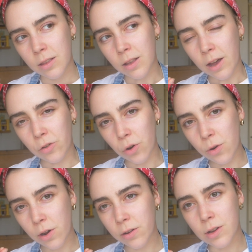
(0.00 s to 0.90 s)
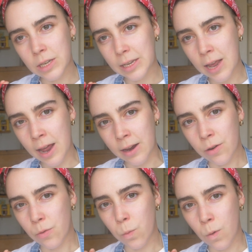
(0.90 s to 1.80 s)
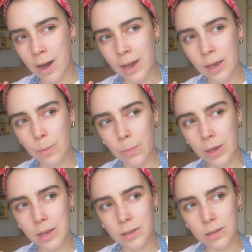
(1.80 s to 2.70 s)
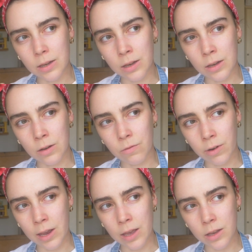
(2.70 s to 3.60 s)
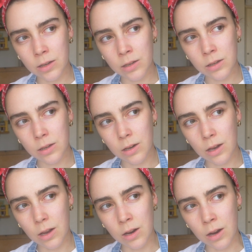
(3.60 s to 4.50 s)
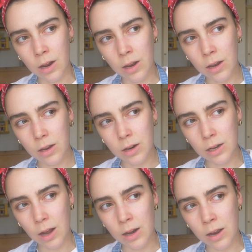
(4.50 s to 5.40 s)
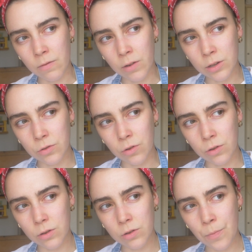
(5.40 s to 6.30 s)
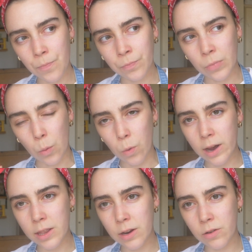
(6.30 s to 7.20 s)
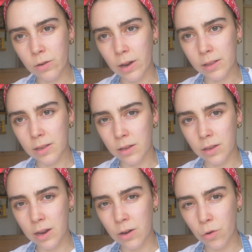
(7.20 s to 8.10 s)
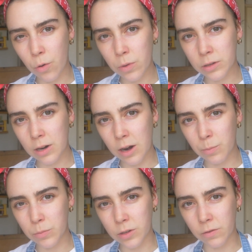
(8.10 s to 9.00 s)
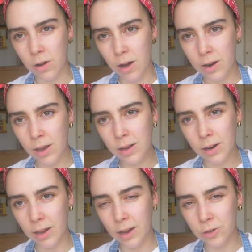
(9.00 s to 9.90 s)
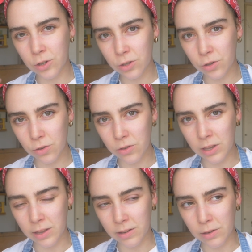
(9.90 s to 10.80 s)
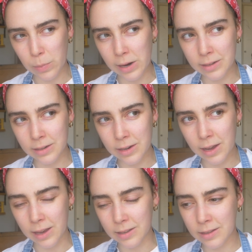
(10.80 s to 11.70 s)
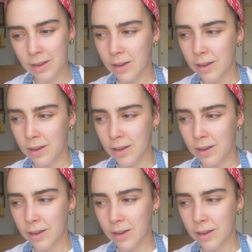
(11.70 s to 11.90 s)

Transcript: I don't understand why pizzerias and like Italian restaurants, why they do like the enormous clumps of garlic. Like, I just don't think that's a pleasant taste.